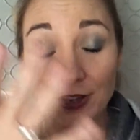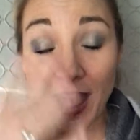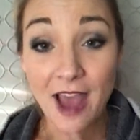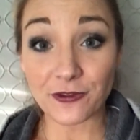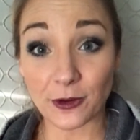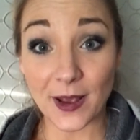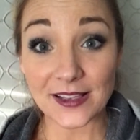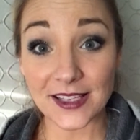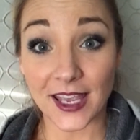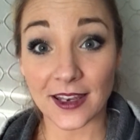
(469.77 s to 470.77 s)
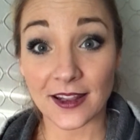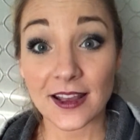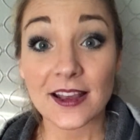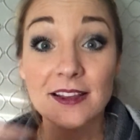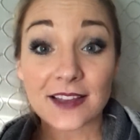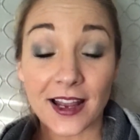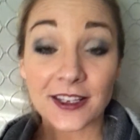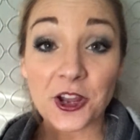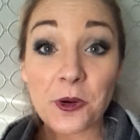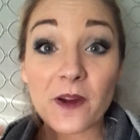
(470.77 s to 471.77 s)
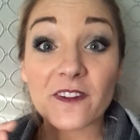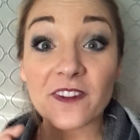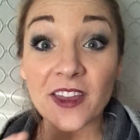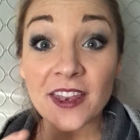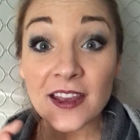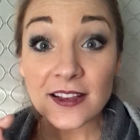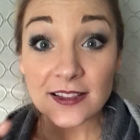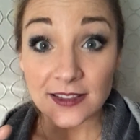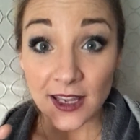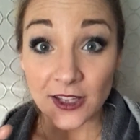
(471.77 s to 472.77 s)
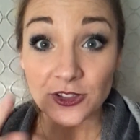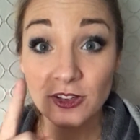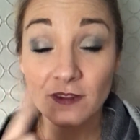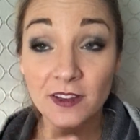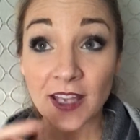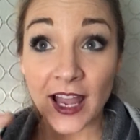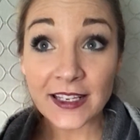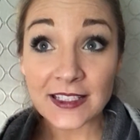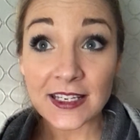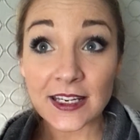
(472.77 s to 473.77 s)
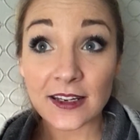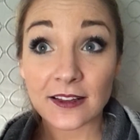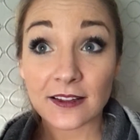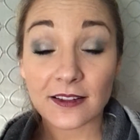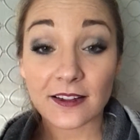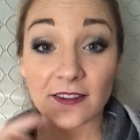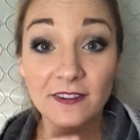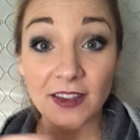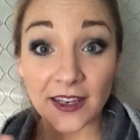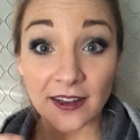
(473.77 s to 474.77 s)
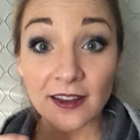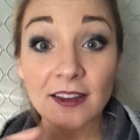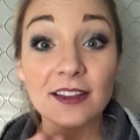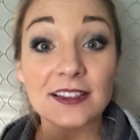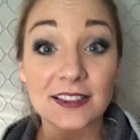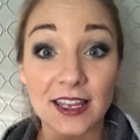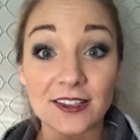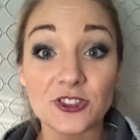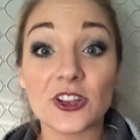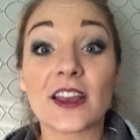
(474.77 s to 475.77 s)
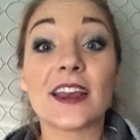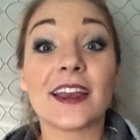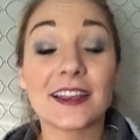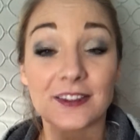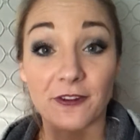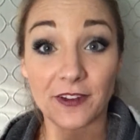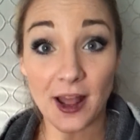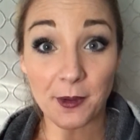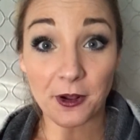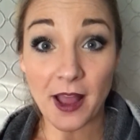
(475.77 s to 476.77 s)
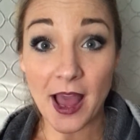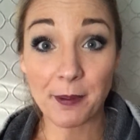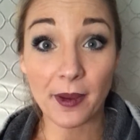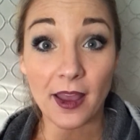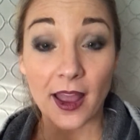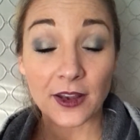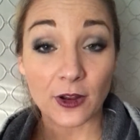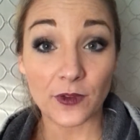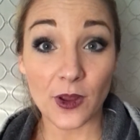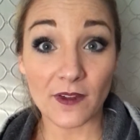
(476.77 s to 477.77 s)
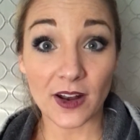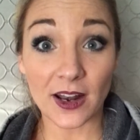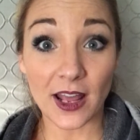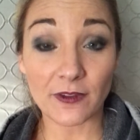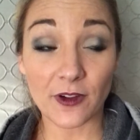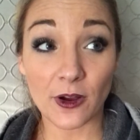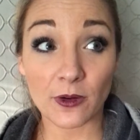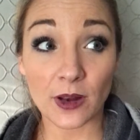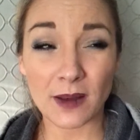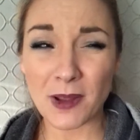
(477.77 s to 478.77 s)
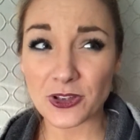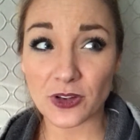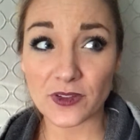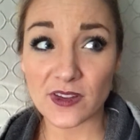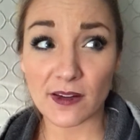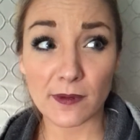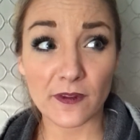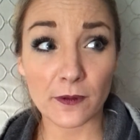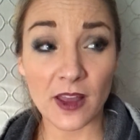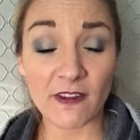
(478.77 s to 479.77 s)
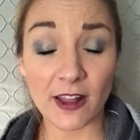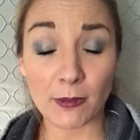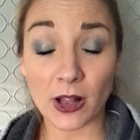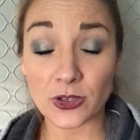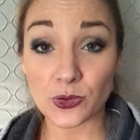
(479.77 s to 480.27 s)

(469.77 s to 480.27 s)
after my skin. Side note, VidStitch, V-I-D, VidStitch is a phenomenal app. I know if you have it on iPhone, I'm not sure if it's available on